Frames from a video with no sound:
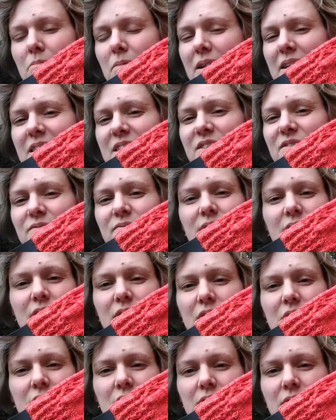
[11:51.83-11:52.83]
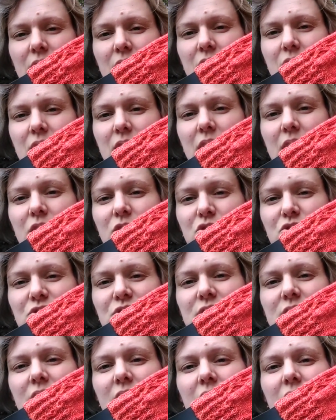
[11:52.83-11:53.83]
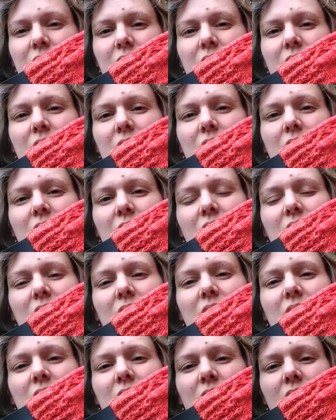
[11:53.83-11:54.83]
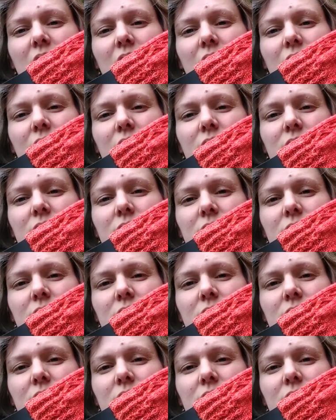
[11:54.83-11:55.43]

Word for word: but it's very, very interesting. Uh,